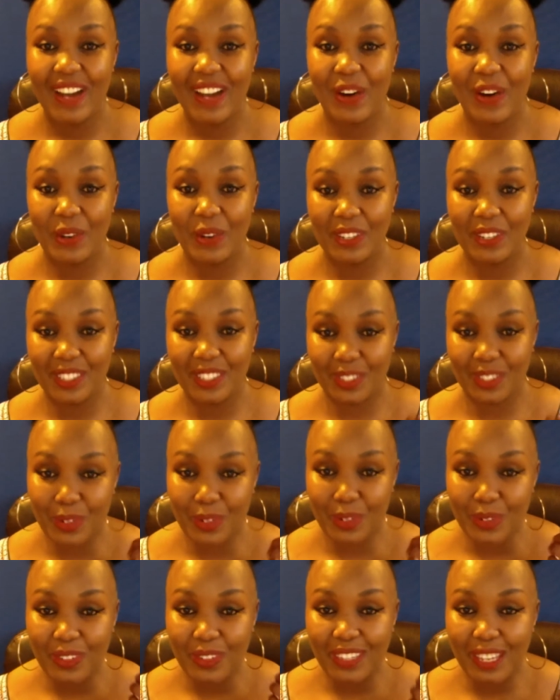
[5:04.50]
or just do
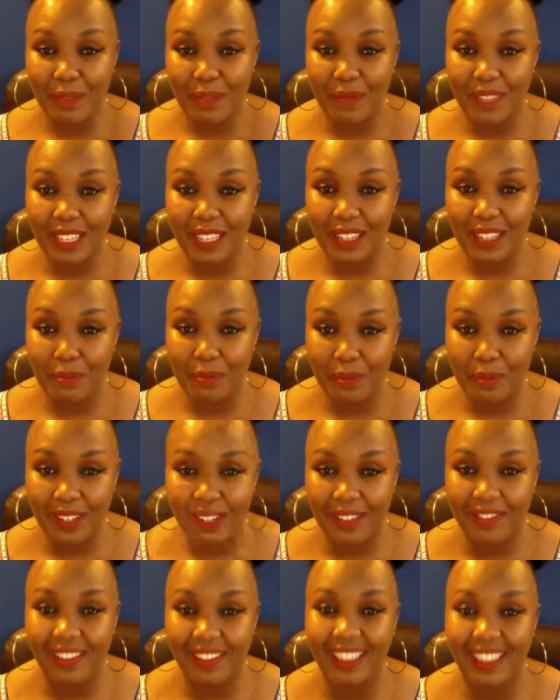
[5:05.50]
something
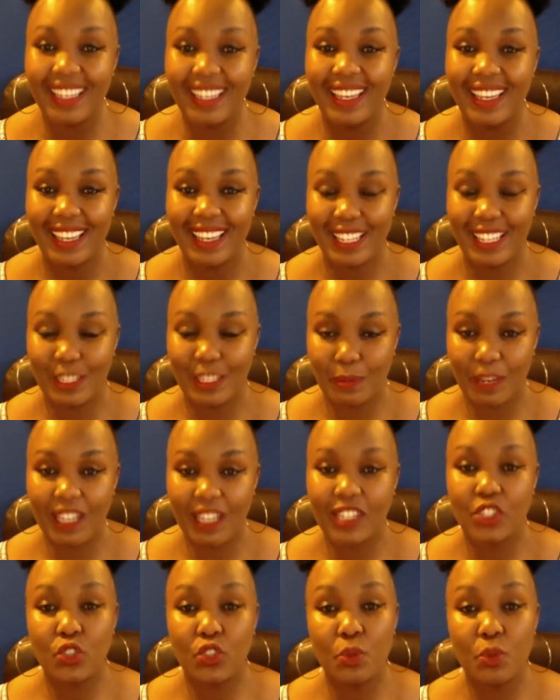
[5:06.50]
briefly in
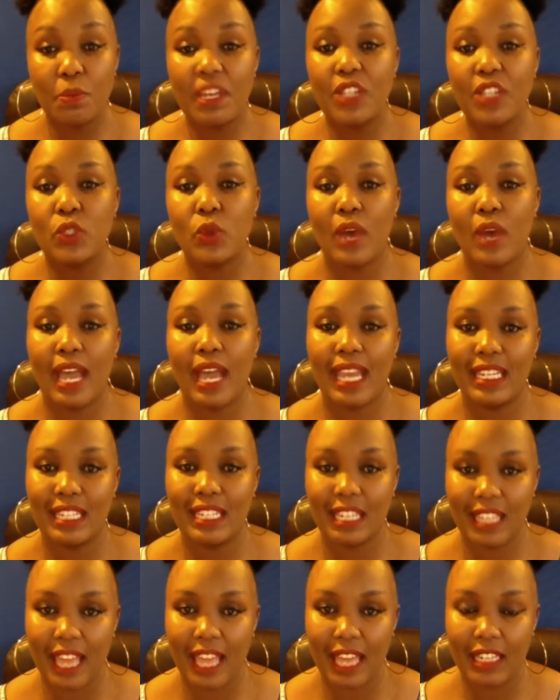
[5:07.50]
Spanish to make sure I
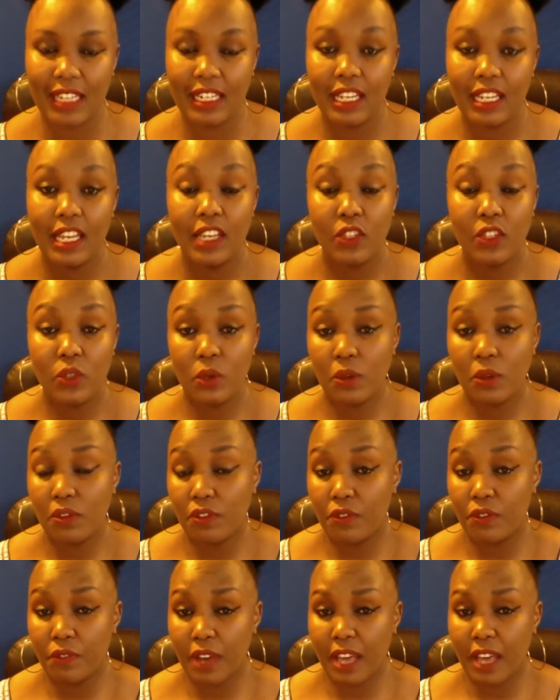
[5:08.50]
did that. So
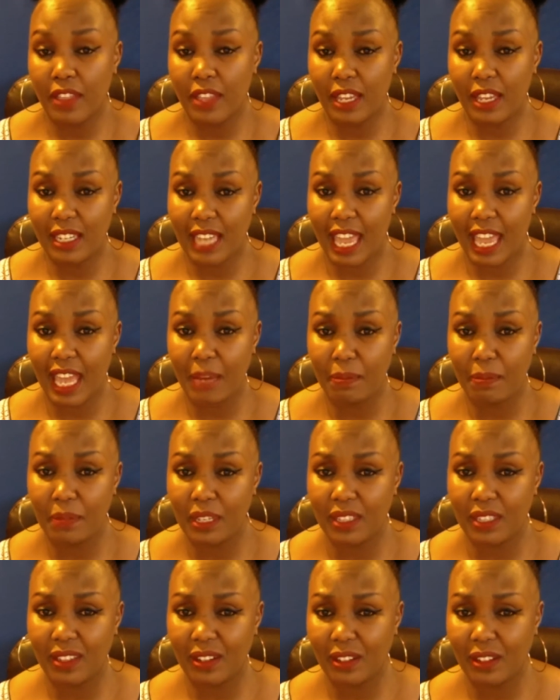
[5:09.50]
that app
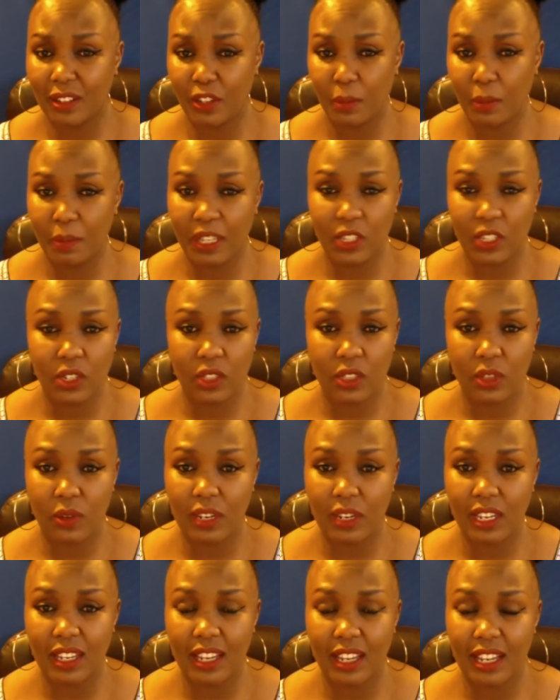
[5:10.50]
is called Commit to
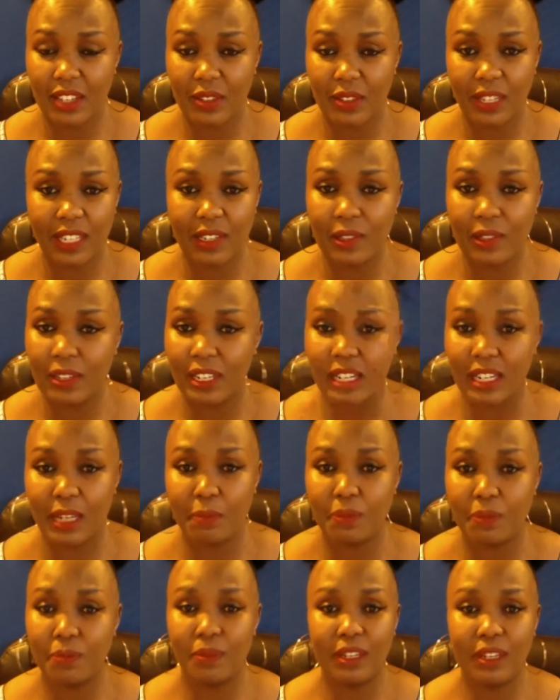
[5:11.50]
3. You can look it
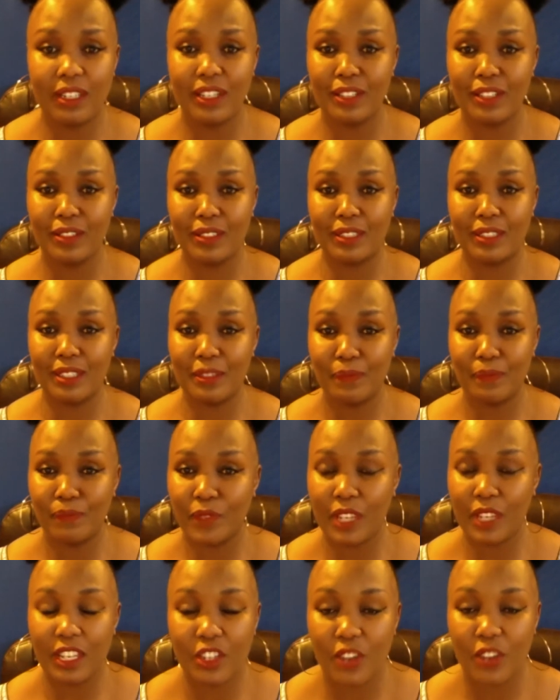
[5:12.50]
up. It's
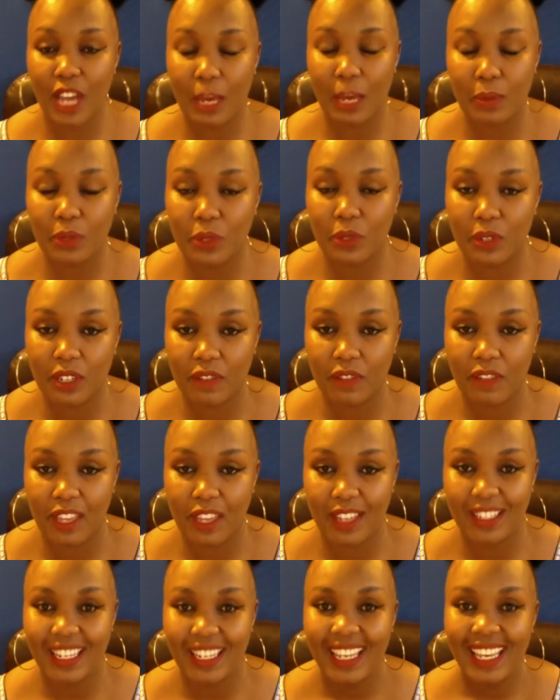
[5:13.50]
in your app store if
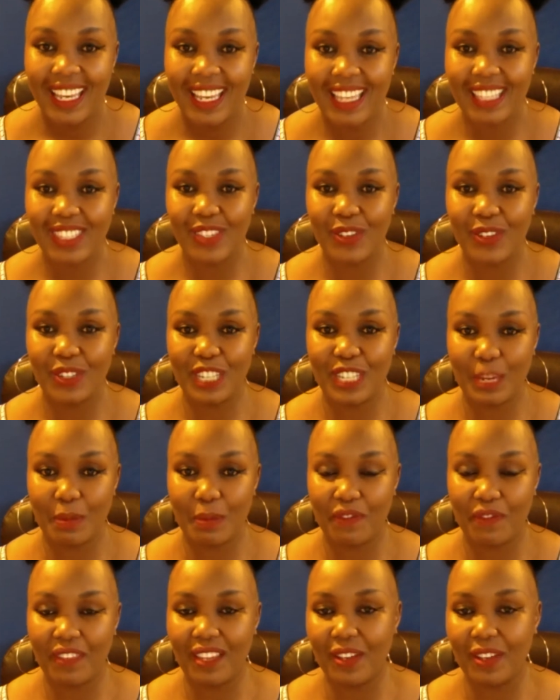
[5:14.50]
that is your type
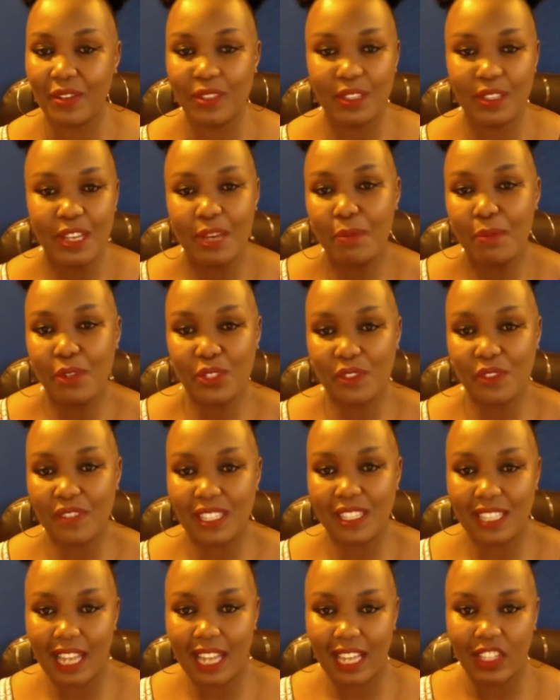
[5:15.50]
of thing, because most of
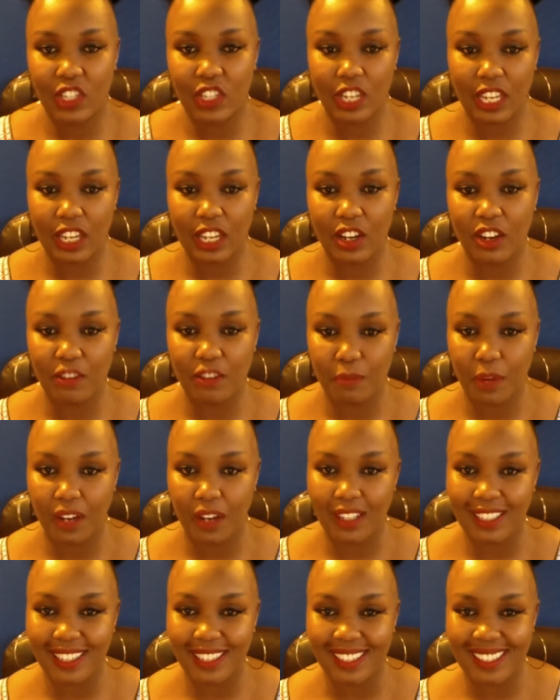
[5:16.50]
us like checking off
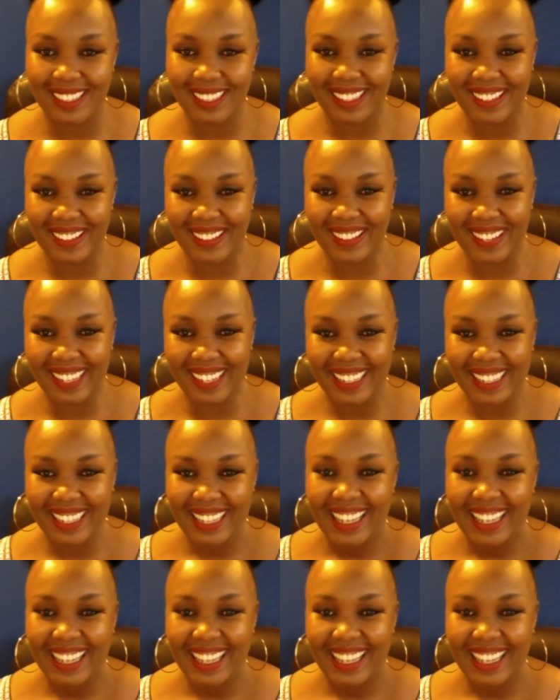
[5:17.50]
boxes, right?